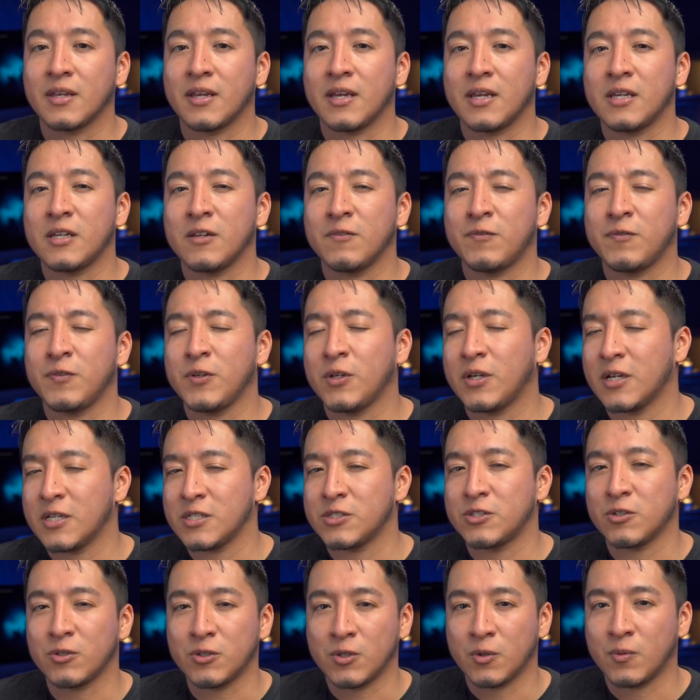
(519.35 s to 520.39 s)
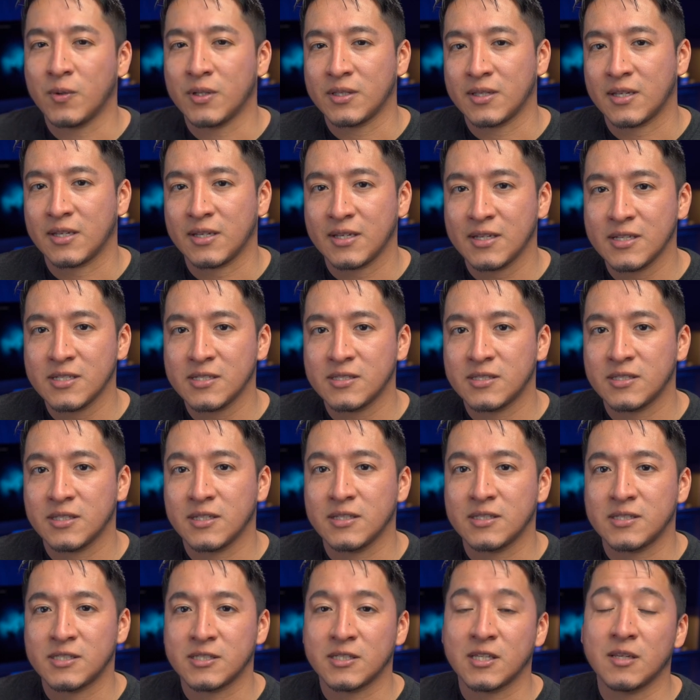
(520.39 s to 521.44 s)
And if you guys don't know what that is,
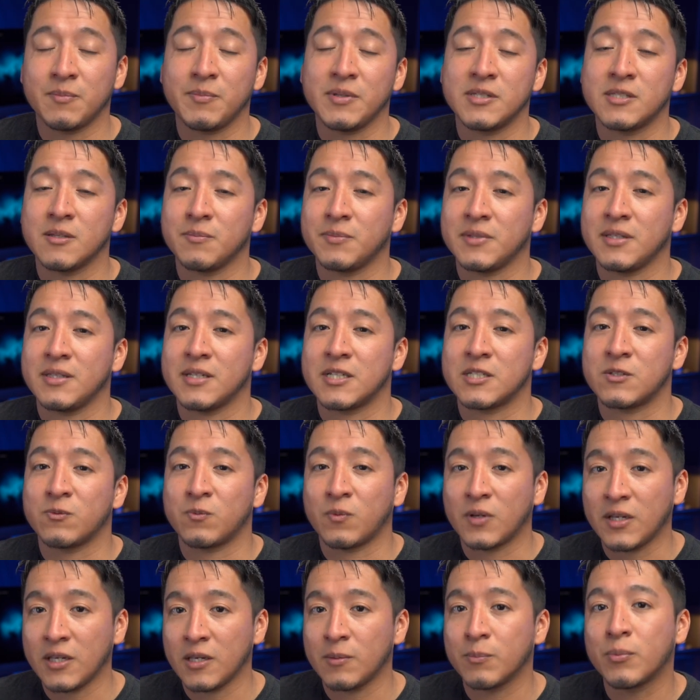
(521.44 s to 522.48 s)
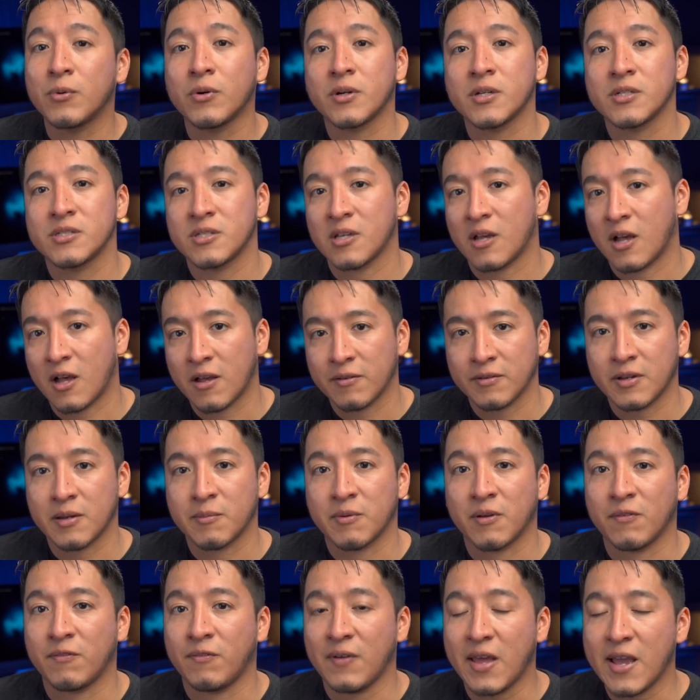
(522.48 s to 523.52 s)
it's gonna be something that's really important to
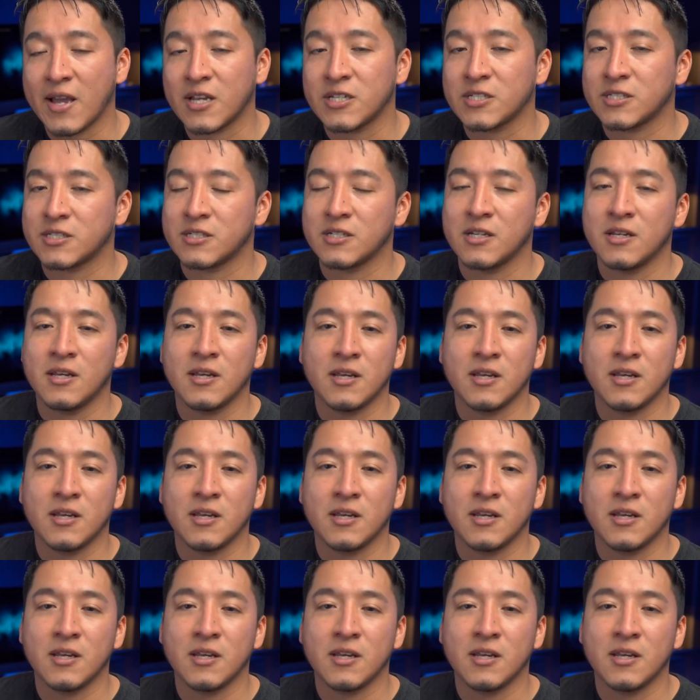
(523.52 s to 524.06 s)
off-camera flash,